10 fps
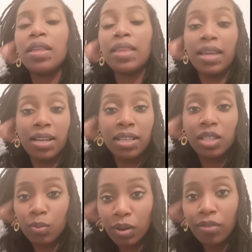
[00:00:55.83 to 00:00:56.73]
they had
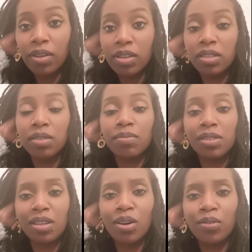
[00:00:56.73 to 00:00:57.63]
experienced
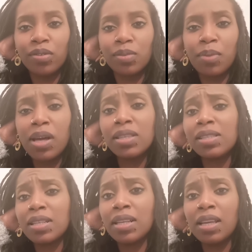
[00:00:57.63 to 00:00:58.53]
themselves
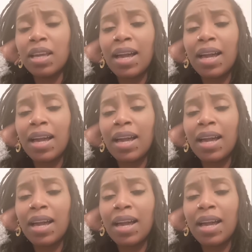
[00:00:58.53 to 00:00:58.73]
personally